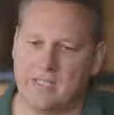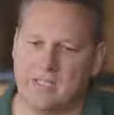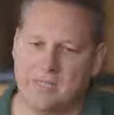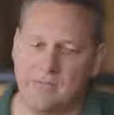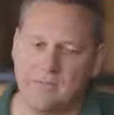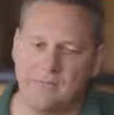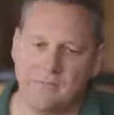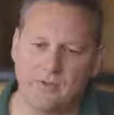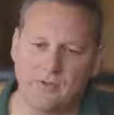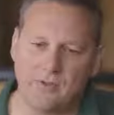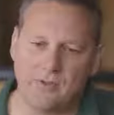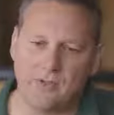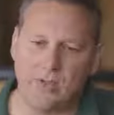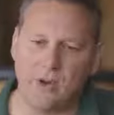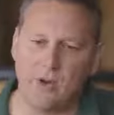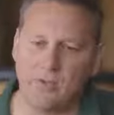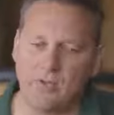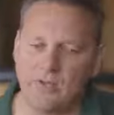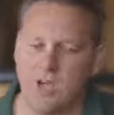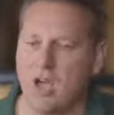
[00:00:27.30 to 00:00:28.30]
It's
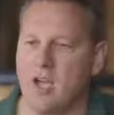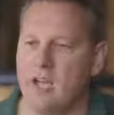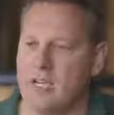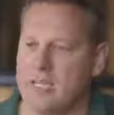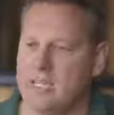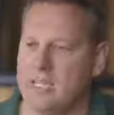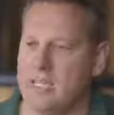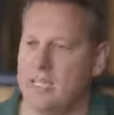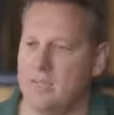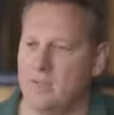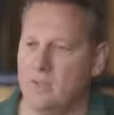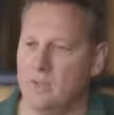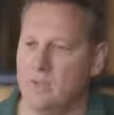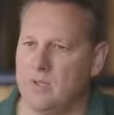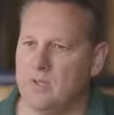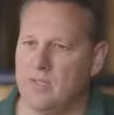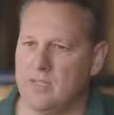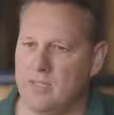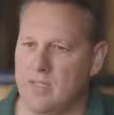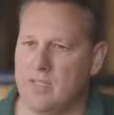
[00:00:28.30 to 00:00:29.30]
so tied in
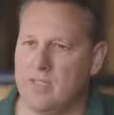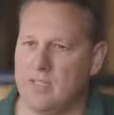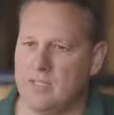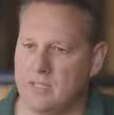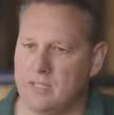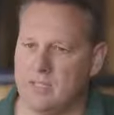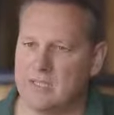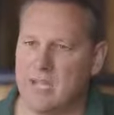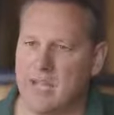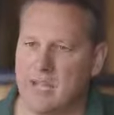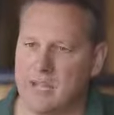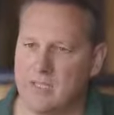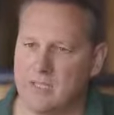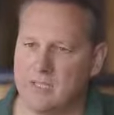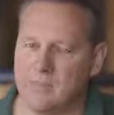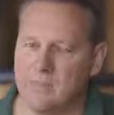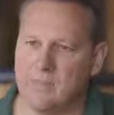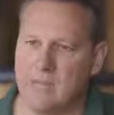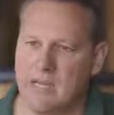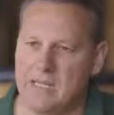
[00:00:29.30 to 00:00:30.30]
with the need to stay
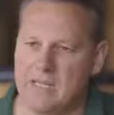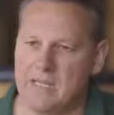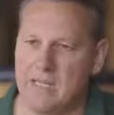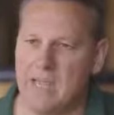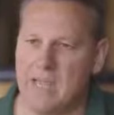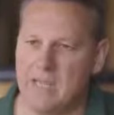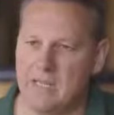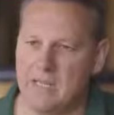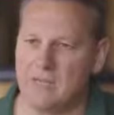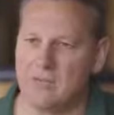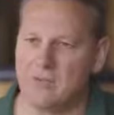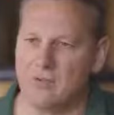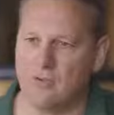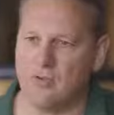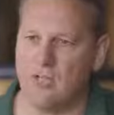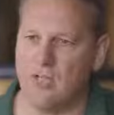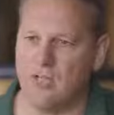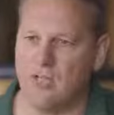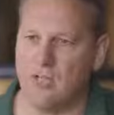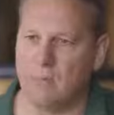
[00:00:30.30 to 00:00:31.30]
and to maintain that
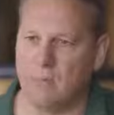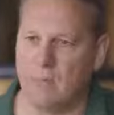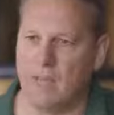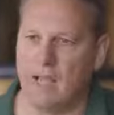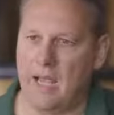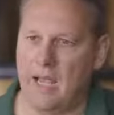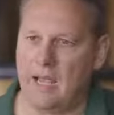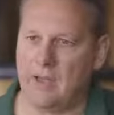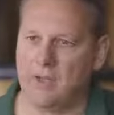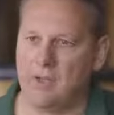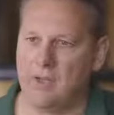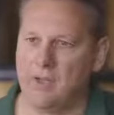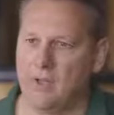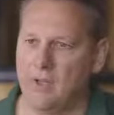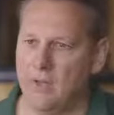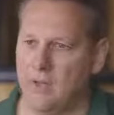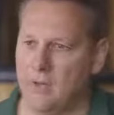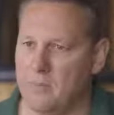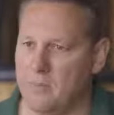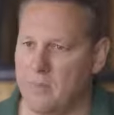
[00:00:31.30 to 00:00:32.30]
strategic plan,
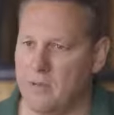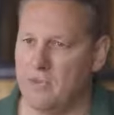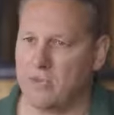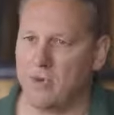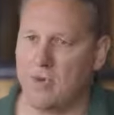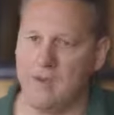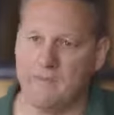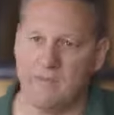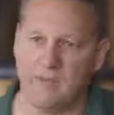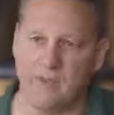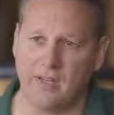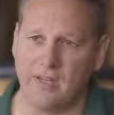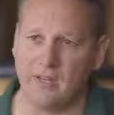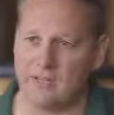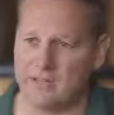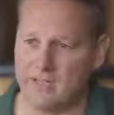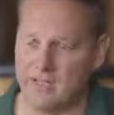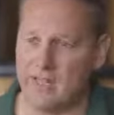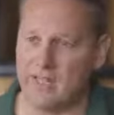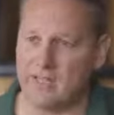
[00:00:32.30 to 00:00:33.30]
and make sure
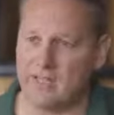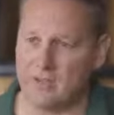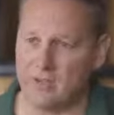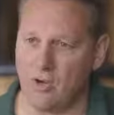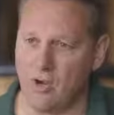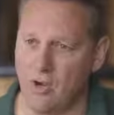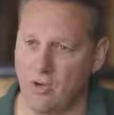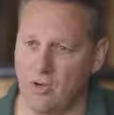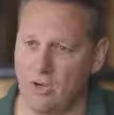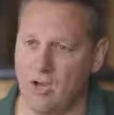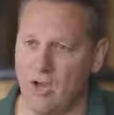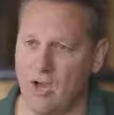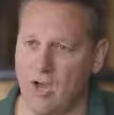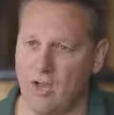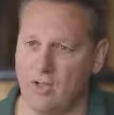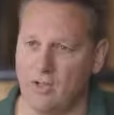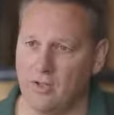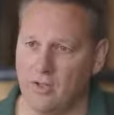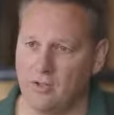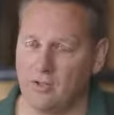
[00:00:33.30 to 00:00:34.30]
everything stays
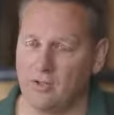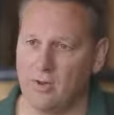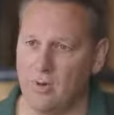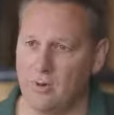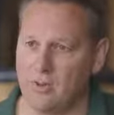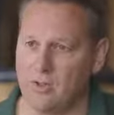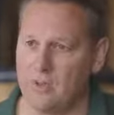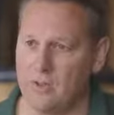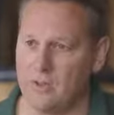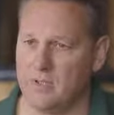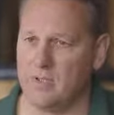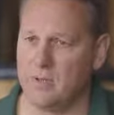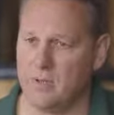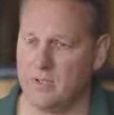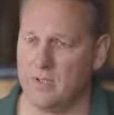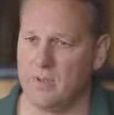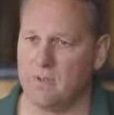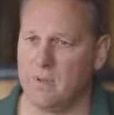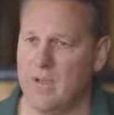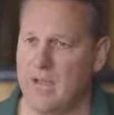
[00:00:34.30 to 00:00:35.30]
online and on course
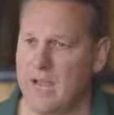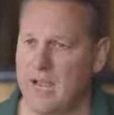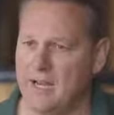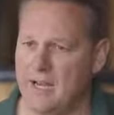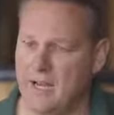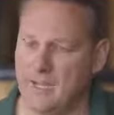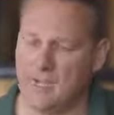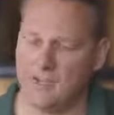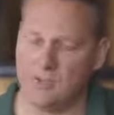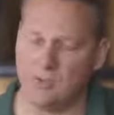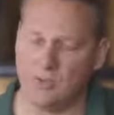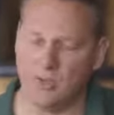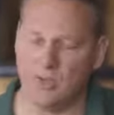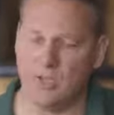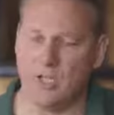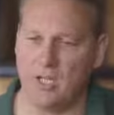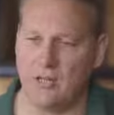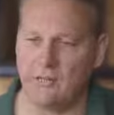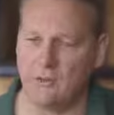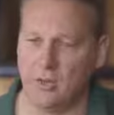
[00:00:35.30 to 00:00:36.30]
with your plan to
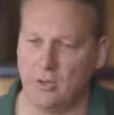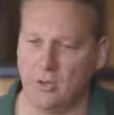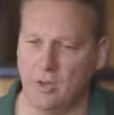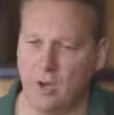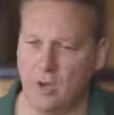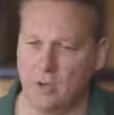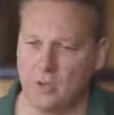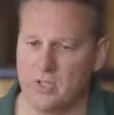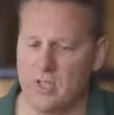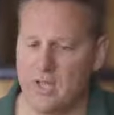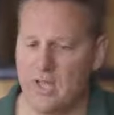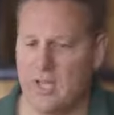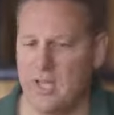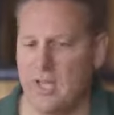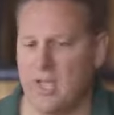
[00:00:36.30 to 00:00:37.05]
achieve your goals.